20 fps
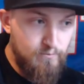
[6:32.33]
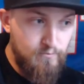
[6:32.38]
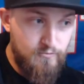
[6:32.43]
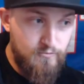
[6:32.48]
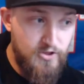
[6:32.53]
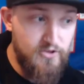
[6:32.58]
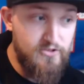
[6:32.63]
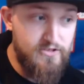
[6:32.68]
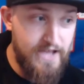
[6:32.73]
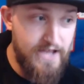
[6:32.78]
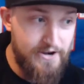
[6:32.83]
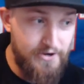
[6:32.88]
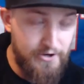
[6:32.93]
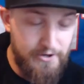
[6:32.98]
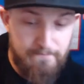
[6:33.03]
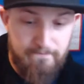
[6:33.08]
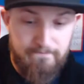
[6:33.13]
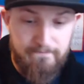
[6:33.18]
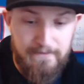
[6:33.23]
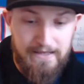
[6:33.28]
to
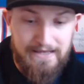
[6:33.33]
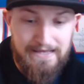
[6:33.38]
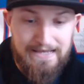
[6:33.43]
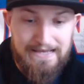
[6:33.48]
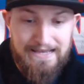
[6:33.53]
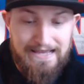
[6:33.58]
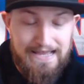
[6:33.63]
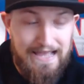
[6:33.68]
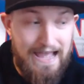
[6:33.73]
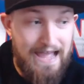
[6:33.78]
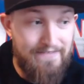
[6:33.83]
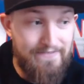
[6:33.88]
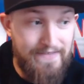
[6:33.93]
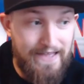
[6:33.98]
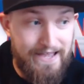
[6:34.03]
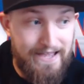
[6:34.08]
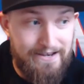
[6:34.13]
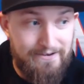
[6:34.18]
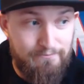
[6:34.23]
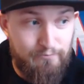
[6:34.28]
center, and
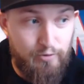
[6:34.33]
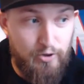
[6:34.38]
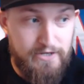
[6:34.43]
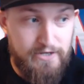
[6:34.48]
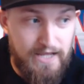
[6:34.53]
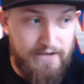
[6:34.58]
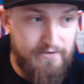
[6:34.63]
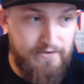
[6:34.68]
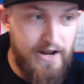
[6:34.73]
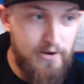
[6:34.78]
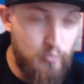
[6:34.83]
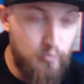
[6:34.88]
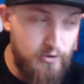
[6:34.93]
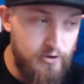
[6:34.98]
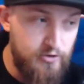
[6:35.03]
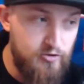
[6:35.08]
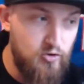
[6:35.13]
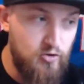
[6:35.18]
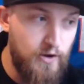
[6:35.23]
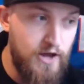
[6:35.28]
then put David
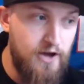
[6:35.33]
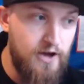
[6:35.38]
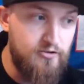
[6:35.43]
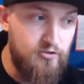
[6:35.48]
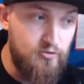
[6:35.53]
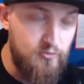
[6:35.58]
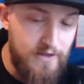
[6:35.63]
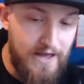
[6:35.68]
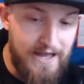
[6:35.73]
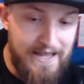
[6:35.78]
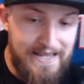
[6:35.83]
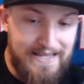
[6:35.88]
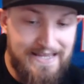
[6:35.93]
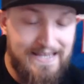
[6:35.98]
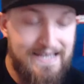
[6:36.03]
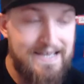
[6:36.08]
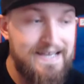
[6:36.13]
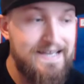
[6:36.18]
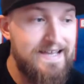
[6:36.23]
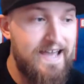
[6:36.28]
Edwards, who I also like,
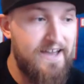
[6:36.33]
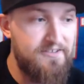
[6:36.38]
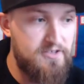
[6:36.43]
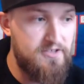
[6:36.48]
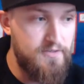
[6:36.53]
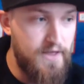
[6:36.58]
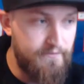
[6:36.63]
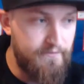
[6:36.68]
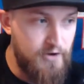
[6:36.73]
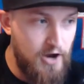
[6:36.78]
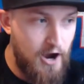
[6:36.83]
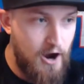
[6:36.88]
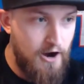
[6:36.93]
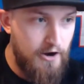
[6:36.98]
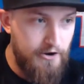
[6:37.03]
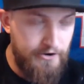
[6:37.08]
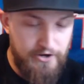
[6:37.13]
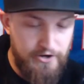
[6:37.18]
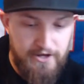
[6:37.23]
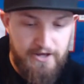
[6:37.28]
as the left
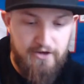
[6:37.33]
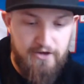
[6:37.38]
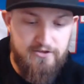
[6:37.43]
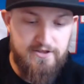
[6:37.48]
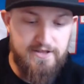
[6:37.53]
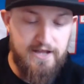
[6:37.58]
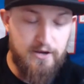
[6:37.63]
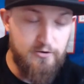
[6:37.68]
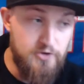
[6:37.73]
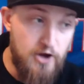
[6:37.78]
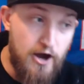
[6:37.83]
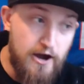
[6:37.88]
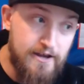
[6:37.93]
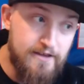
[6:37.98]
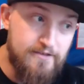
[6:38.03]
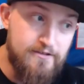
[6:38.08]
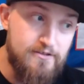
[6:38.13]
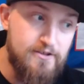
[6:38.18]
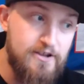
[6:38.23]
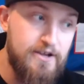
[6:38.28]
guard. So now
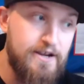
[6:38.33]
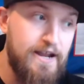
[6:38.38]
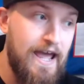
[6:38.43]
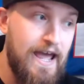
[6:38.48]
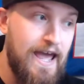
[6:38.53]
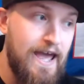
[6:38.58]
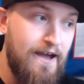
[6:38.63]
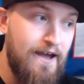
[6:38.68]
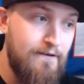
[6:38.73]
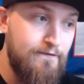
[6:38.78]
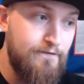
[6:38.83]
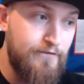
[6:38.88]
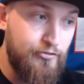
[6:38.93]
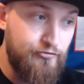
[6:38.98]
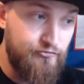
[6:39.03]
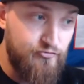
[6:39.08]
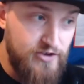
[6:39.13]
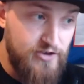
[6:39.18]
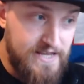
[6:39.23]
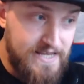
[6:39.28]
Dawkins is going to have
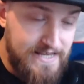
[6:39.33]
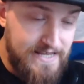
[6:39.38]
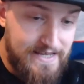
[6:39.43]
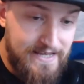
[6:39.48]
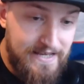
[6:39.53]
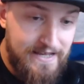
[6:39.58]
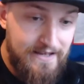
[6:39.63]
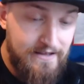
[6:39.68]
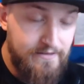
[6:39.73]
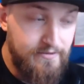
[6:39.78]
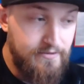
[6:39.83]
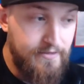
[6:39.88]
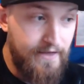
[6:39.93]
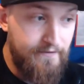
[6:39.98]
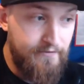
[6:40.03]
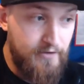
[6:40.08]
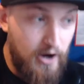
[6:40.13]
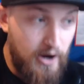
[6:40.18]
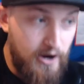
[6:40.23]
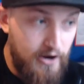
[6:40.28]
3
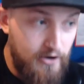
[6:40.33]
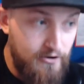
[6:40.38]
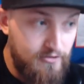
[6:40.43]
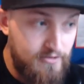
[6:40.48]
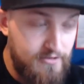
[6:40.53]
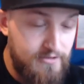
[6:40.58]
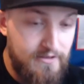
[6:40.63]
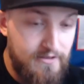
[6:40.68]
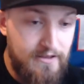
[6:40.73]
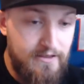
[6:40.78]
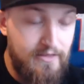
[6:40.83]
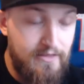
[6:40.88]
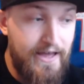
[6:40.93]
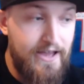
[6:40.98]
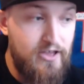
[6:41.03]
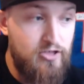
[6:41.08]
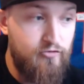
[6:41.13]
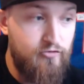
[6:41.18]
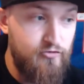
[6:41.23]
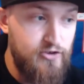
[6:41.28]
left guards the
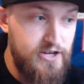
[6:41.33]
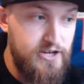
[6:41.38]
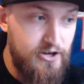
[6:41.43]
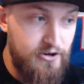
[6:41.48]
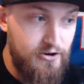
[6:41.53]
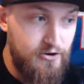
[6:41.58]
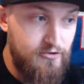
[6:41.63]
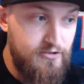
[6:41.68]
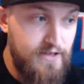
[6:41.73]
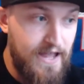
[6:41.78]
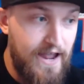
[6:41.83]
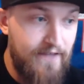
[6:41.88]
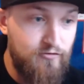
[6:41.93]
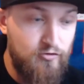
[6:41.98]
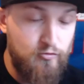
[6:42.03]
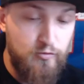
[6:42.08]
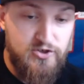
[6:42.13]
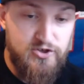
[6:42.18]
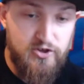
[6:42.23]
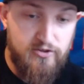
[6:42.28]
last 3 years after
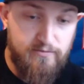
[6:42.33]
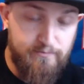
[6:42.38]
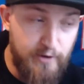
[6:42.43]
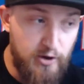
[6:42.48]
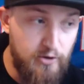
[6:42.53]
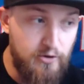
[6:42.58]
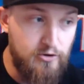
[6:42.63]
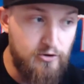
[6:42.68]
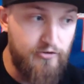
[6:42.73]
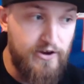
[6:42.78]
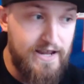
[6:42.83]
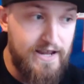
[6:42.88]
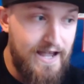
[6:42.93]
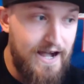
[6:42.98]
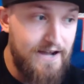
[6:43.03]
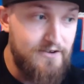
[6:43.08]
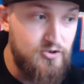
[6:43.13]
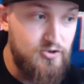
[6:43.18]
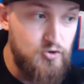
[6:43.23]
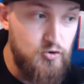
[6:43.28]
we just built great
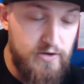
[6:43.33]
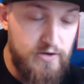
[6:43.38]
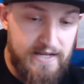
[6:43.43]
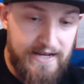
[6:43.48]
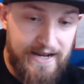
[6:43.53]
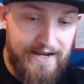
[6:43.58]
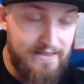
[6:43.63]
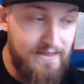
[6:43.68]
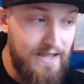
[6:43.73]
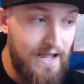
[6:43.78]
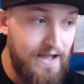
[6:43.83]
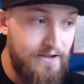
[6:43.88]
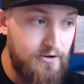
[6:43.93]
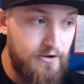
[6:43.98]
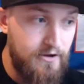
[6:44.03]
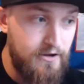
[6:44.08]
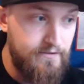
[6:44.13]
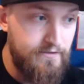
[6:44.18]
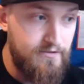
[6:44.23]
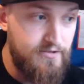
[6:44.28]
continuity, had
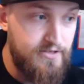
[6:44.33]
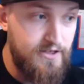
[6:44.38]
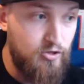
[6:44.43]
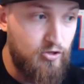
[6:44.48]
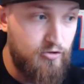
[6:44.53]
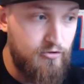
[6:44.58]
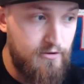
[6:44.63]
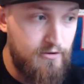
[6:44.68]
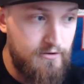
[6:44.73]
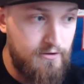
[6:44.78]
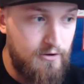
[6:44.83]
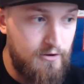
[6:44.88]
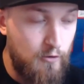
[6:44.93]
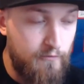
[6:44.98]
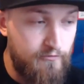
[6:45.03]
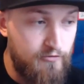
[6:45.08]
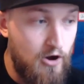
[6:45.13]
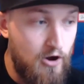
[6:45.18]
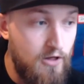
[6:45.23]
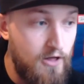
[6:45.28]
the 6th
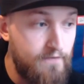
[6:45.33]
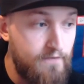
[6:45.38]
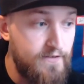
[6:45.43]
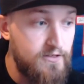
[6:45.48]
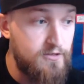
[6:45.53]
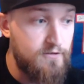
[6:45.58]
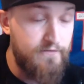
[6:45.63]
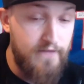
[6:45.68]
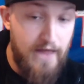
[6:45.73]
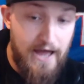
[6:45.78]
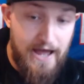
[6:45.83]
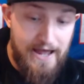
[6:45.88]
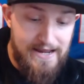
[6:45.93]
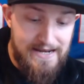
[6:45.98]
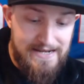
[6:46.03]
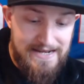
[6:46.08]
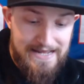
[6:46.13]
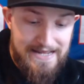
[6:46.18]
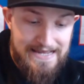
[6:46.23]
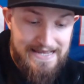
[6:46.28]
overall offensive line